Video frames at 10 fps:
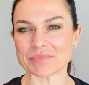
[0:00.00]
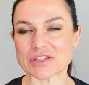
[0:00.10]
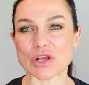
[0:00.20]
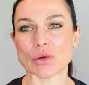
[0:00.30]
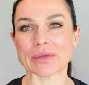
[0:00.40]

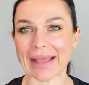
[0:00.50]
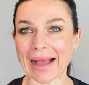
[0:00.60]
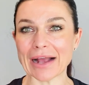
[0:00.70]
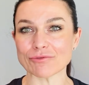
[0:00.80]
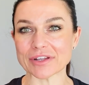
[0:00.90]
So we
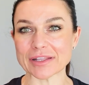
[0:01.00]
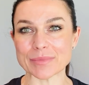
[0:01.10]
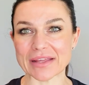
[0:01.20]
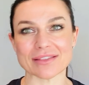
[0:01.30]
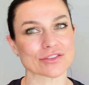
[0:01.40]
can't really
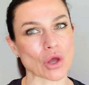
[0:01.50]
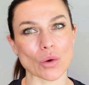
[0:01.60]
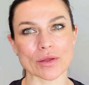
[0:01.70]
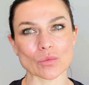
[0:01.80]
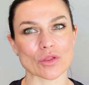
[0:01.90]
be
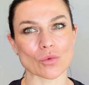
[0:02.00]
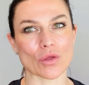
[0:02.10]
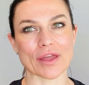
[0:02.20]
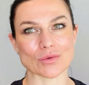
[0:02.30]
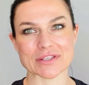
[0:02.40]
going with
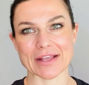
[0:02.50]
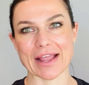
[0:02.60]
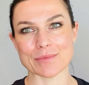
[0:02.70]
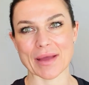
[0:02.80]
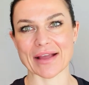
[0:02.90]
what they were
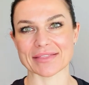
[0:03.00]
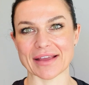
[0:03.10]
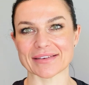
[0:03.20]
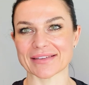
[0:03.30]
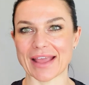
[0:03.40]
saying back
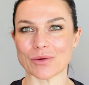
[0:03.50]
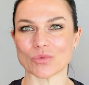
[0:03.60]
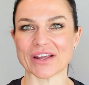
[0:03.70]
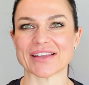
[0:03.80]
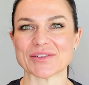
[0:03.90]
then, can
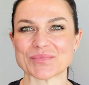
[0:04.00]
we?